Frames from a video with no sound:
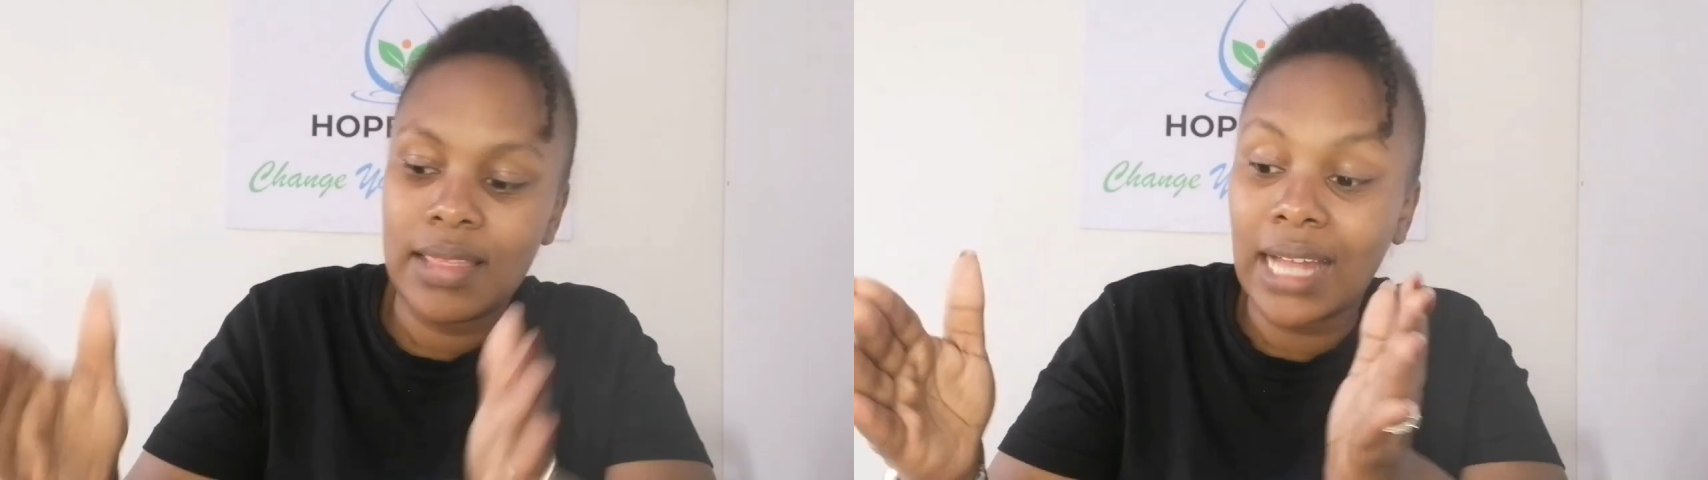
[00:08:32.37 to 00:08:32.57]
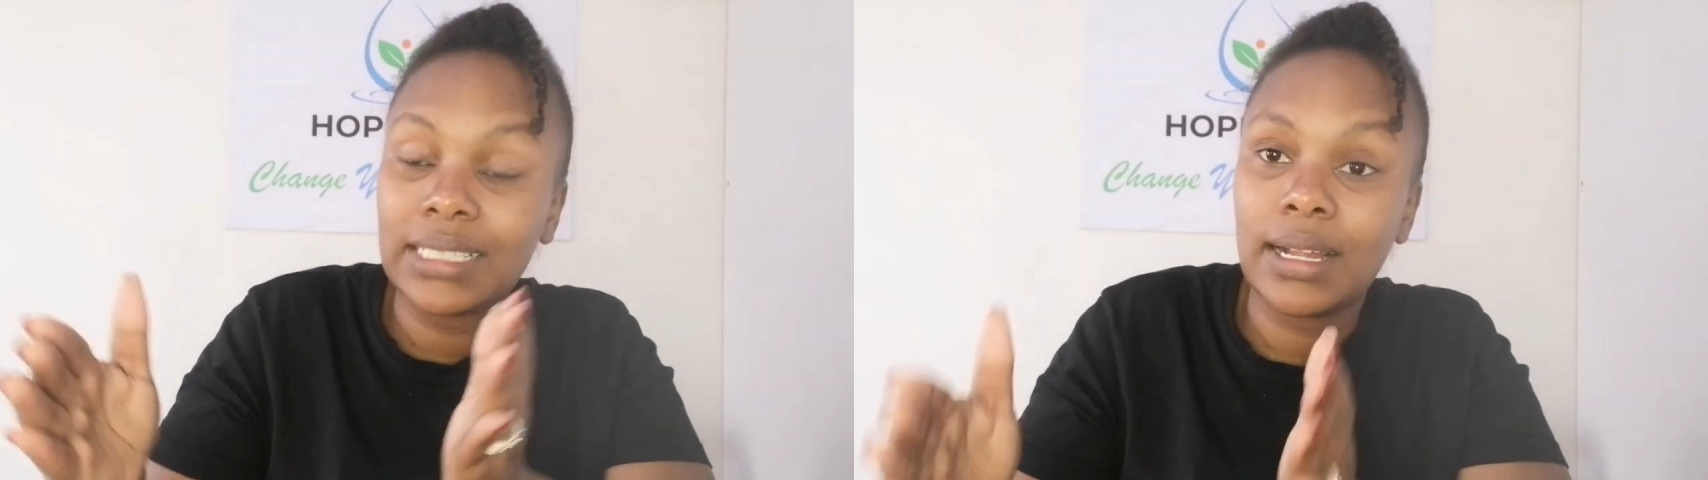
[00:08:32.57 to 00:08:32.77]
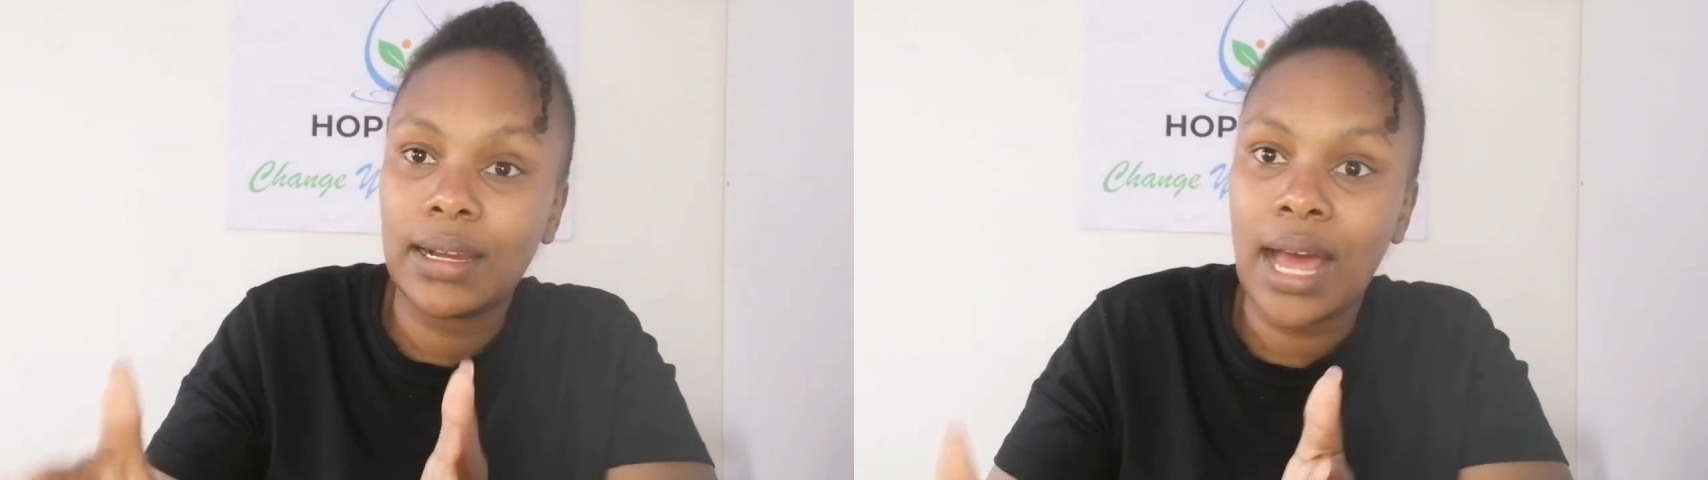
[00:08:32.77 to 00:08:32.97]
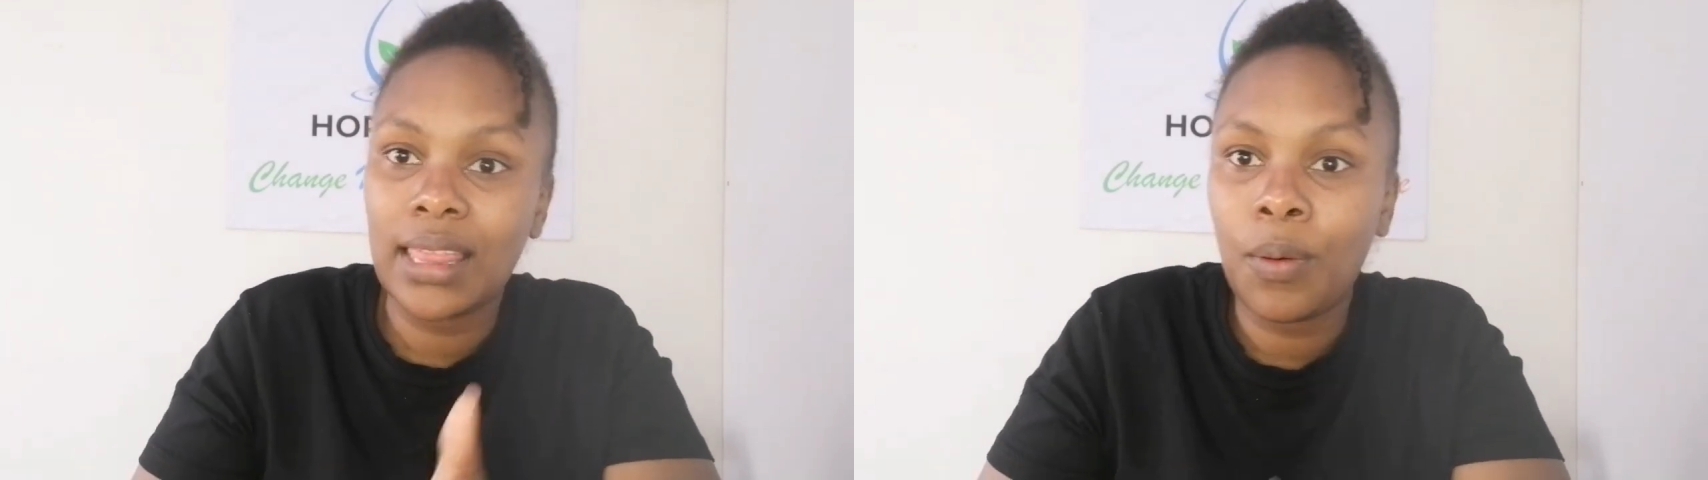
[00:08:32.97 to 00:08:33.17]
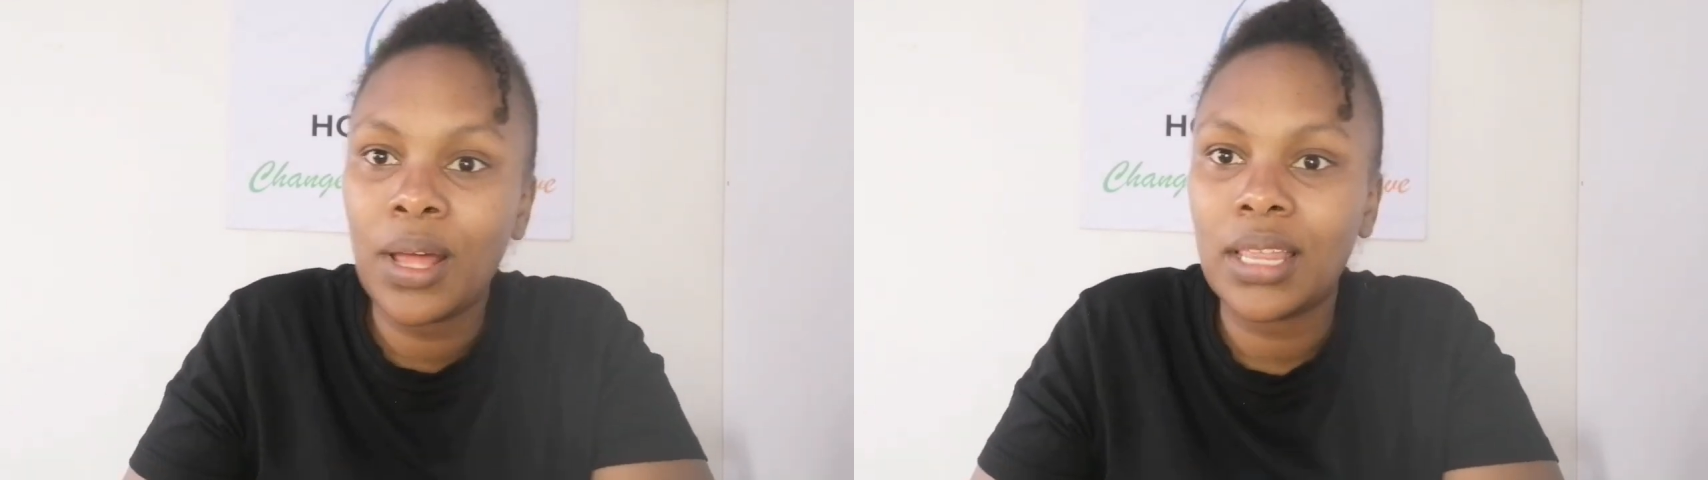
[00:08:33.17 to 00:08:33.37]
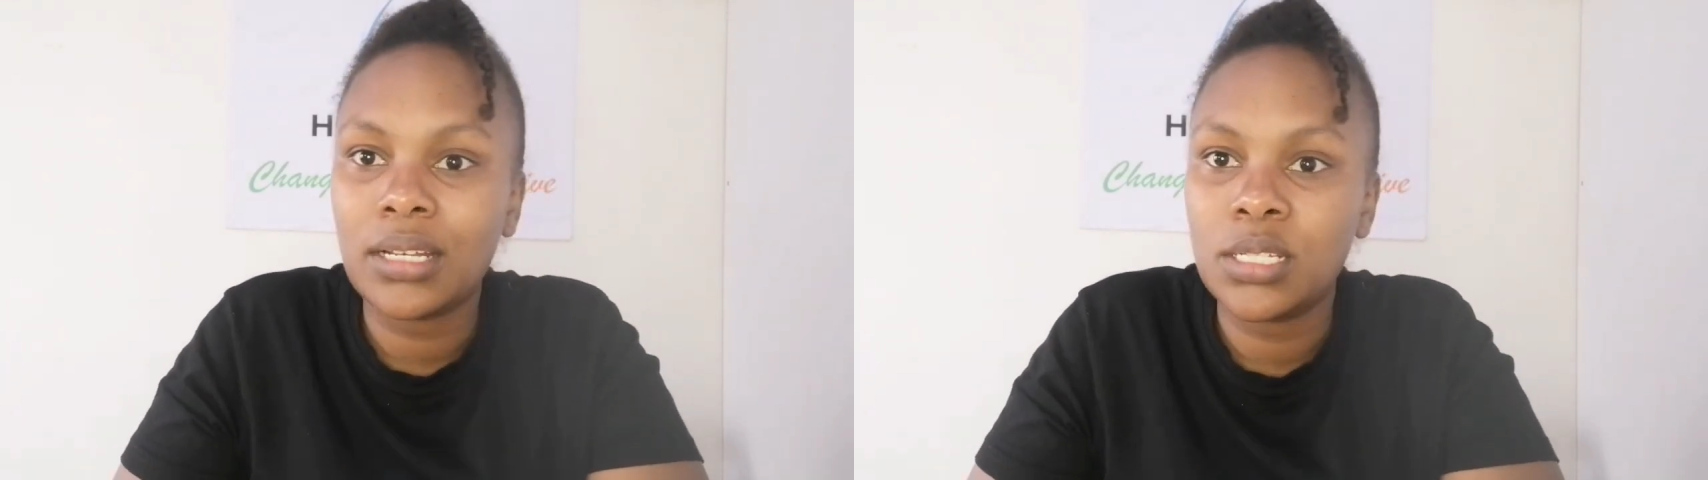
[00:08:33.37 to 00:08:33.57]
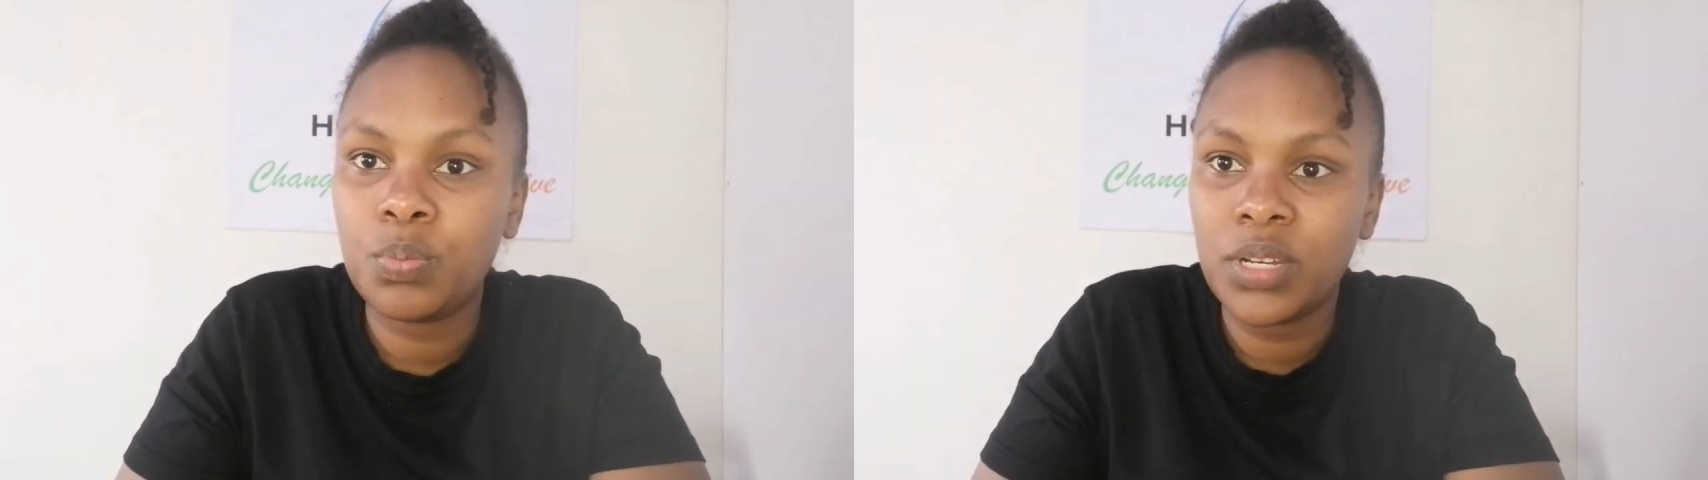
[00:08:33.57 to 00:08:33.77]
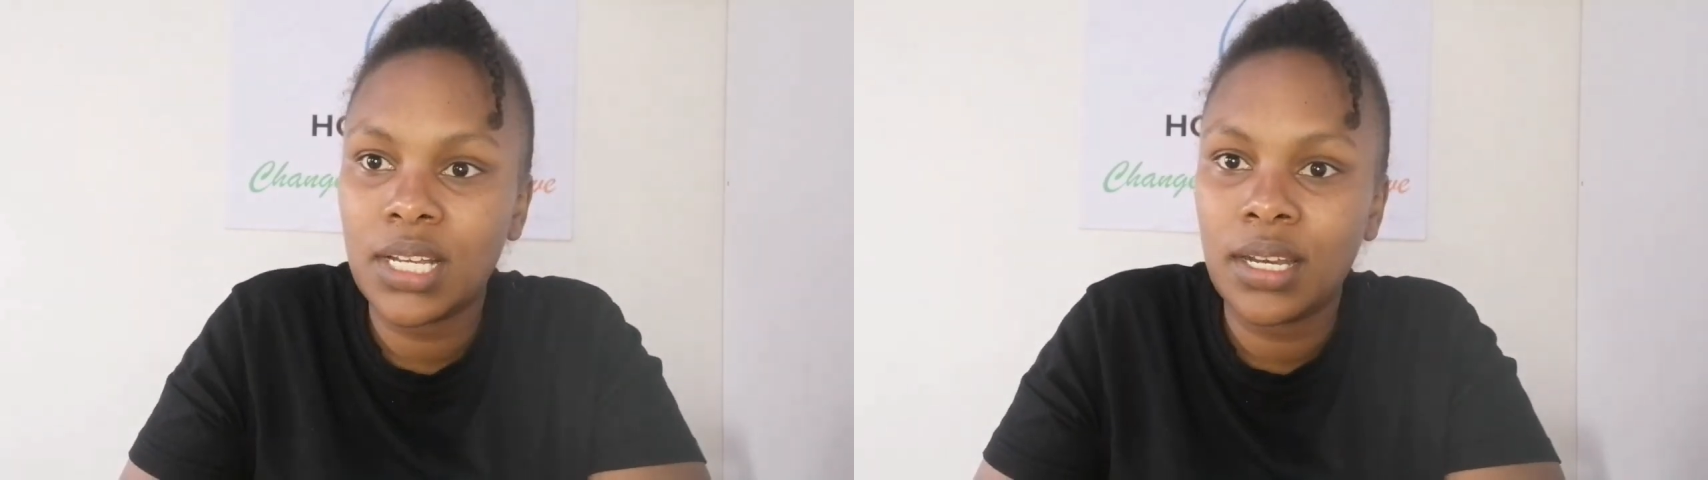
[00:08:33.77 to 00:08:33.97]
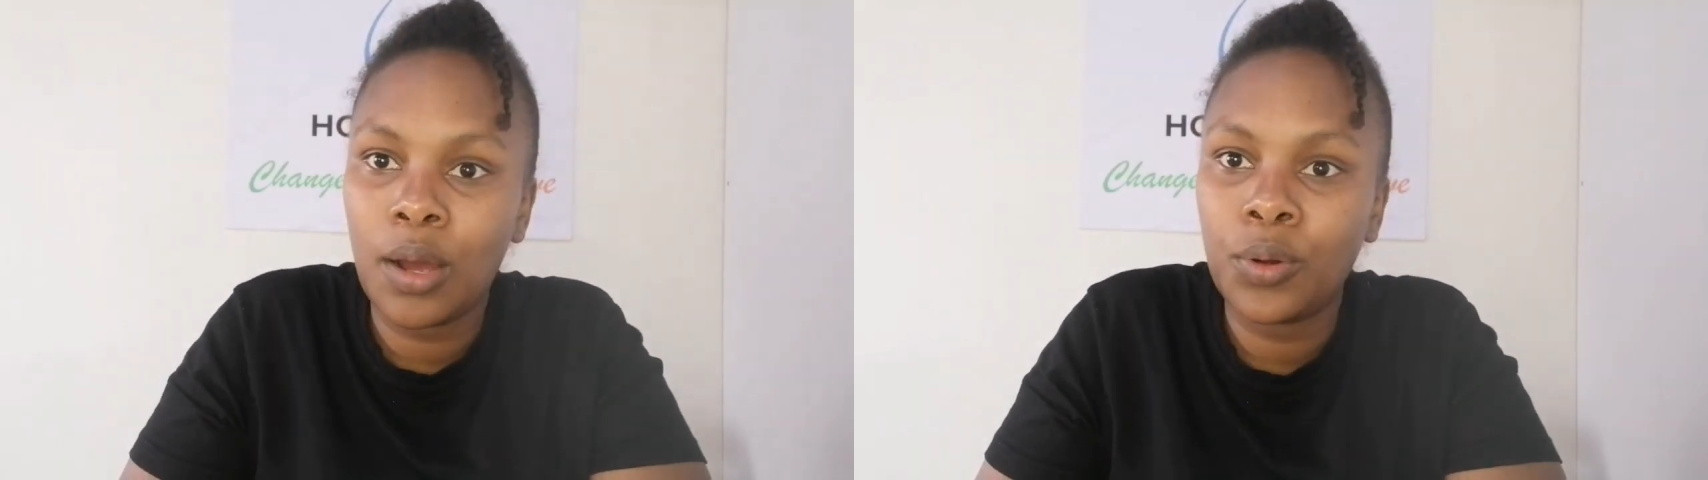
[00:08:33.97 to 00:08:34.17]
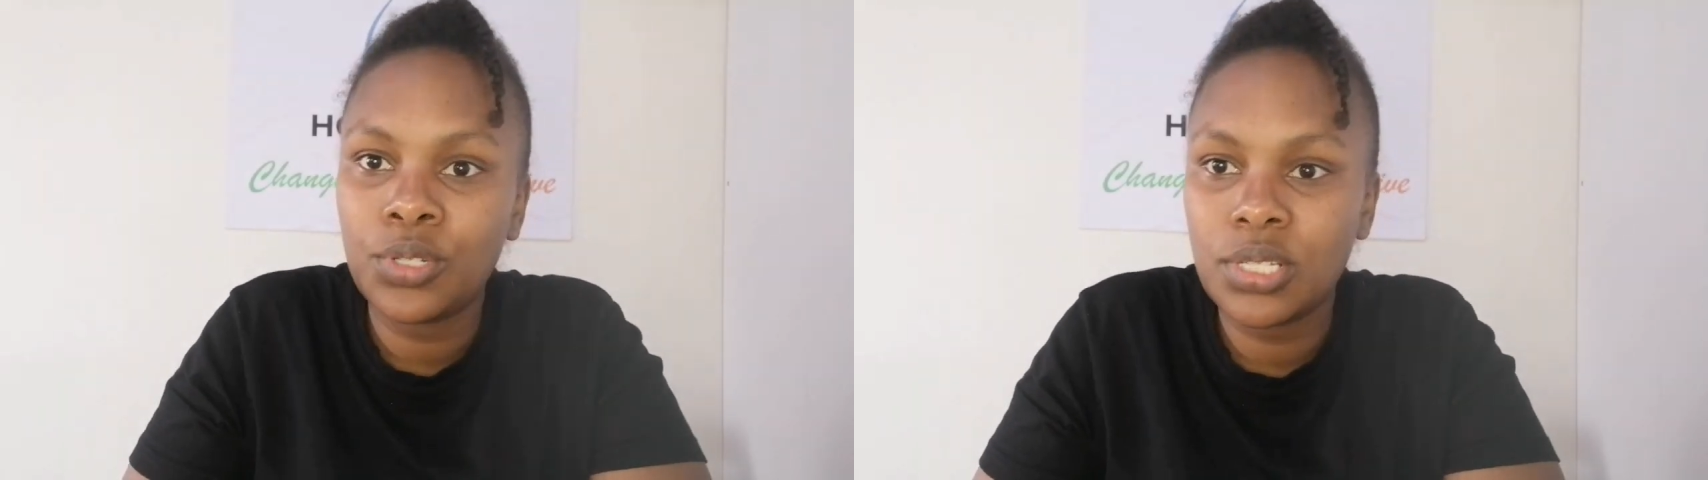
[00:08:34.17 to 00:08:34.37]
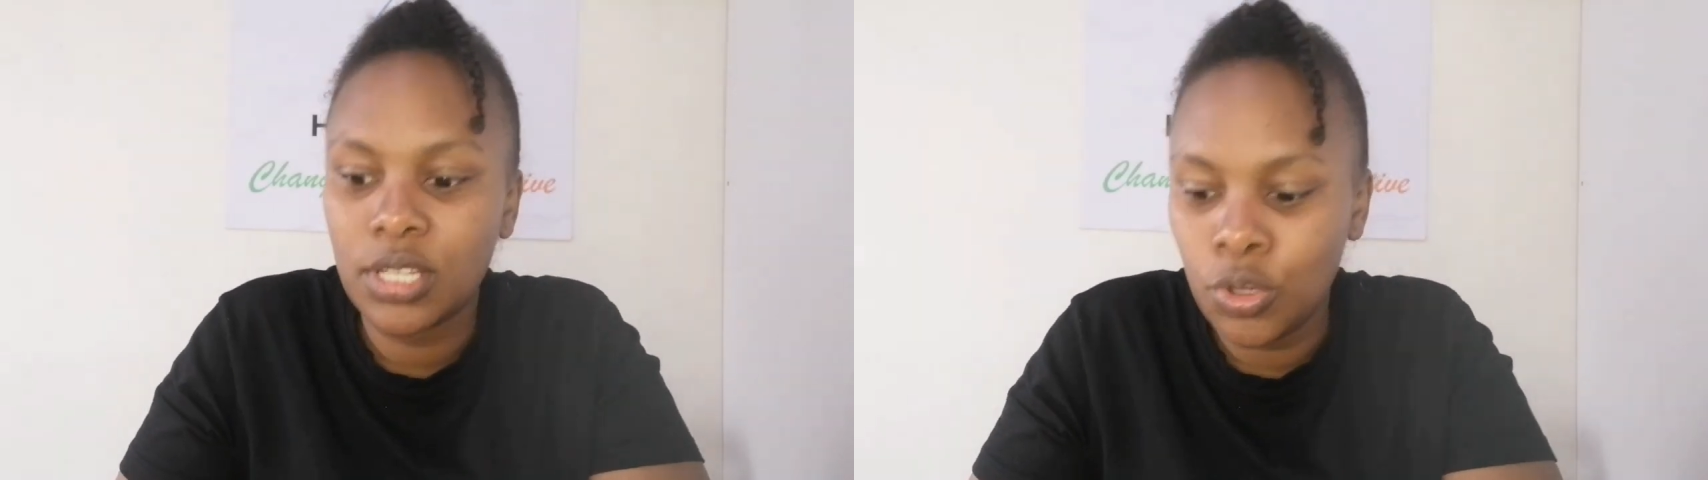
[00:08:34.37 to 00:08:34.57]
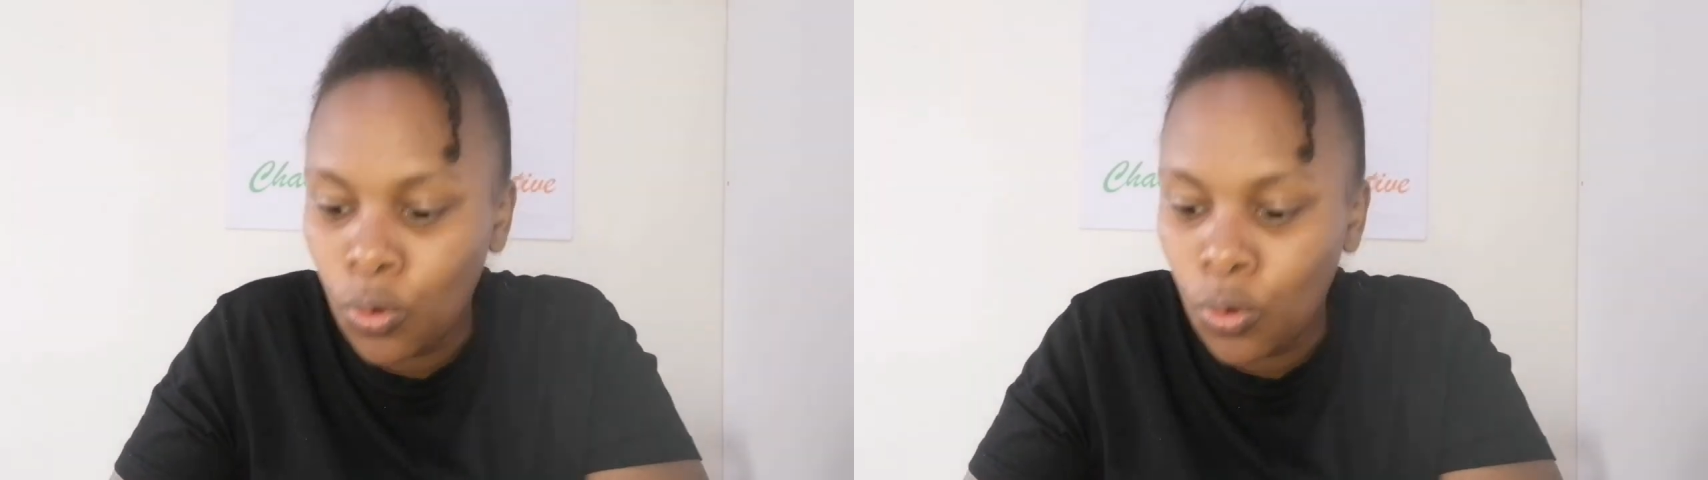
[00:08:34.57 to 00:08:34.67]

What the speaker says: That other one that is printed out,